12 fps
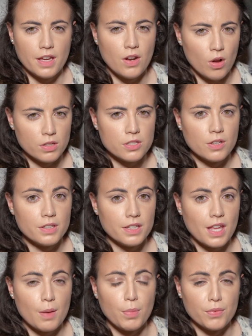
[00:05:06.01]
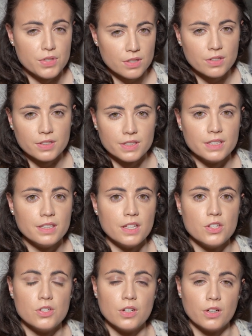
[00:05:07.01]
and also on the type of sonority
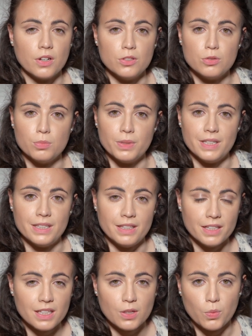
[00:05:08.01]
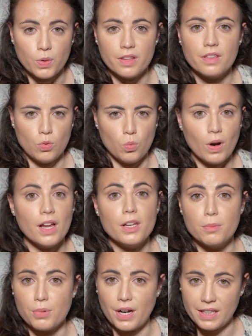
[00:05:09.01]
that you're going to be dealing with while
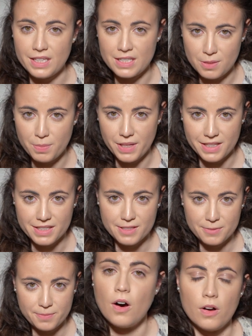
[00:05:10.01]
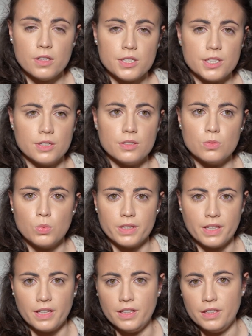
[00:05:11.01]
you practice this piece. Also,
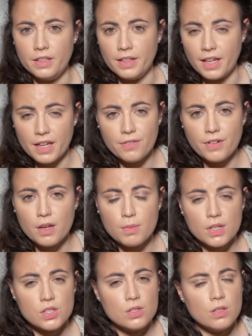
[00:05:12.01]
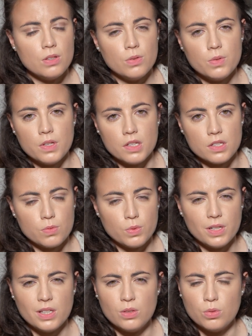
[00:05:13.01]
what I like very much to do is
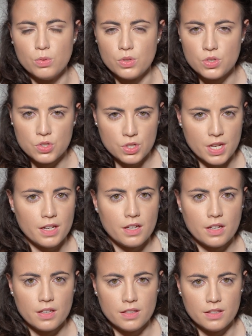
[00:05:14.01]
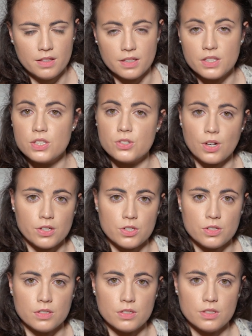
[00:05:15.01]
really to check the
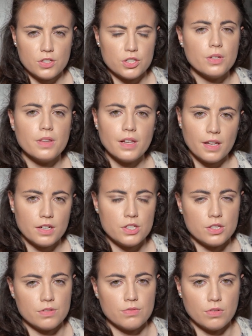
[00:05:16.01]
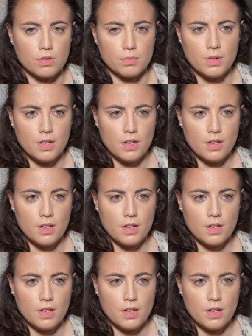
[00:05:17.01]
structure. So the larger form,